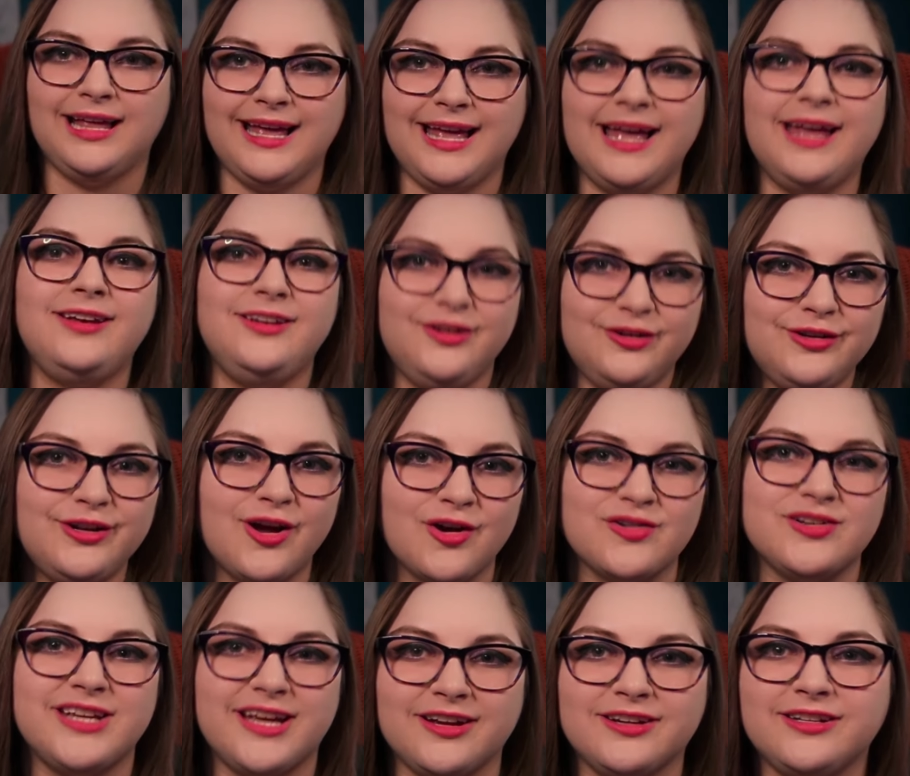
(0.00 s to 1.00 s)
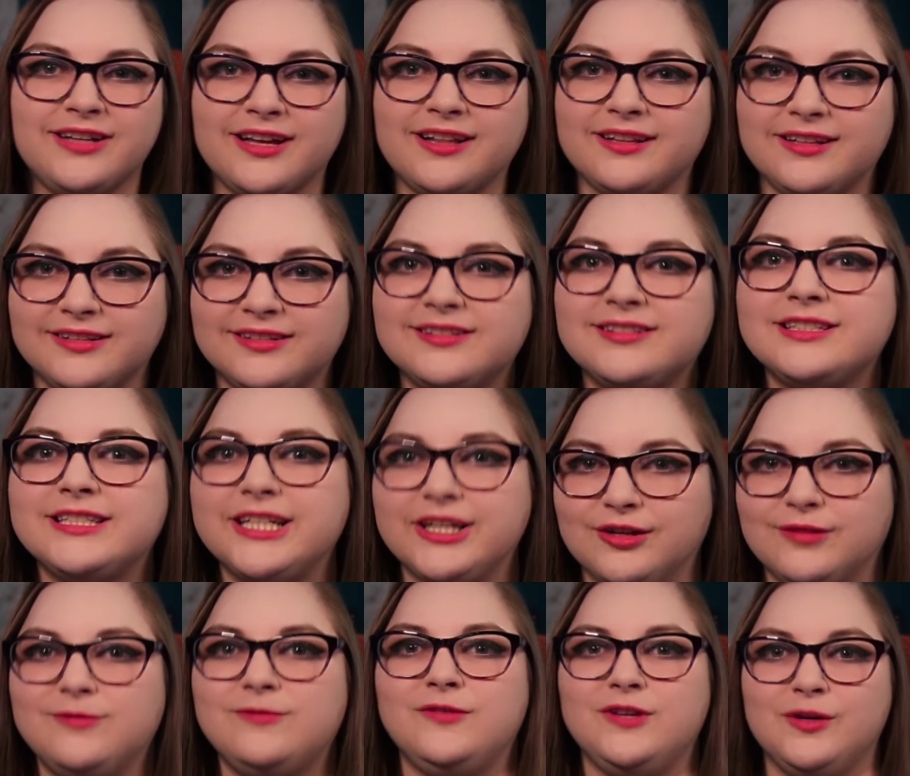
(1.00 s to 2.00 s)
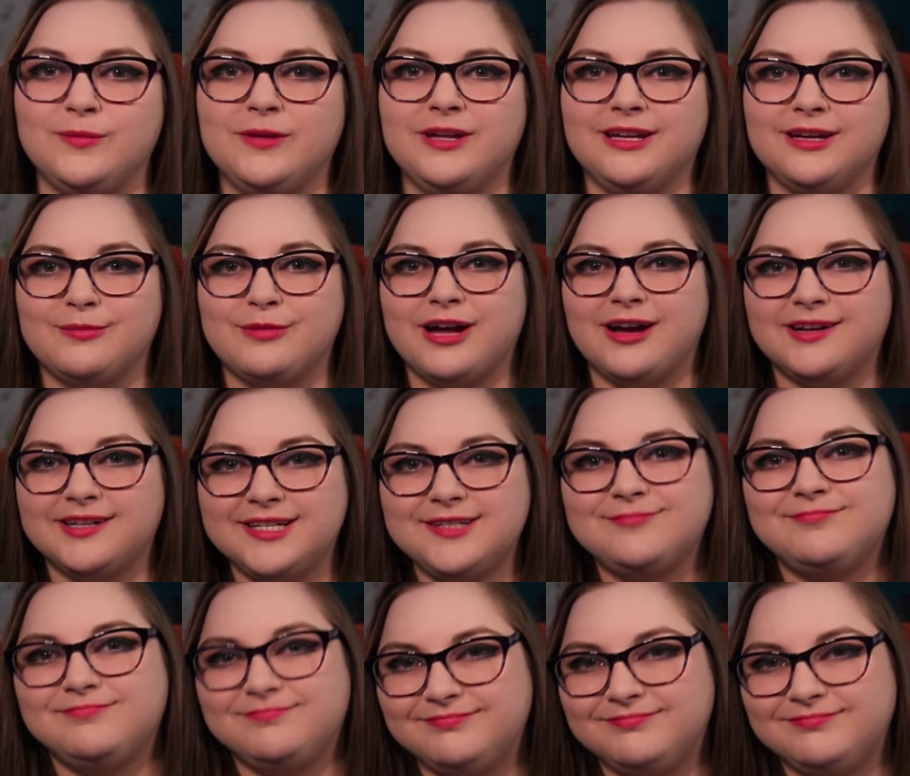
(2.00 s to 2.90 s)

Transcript: And you know Danielle is still fuming about it.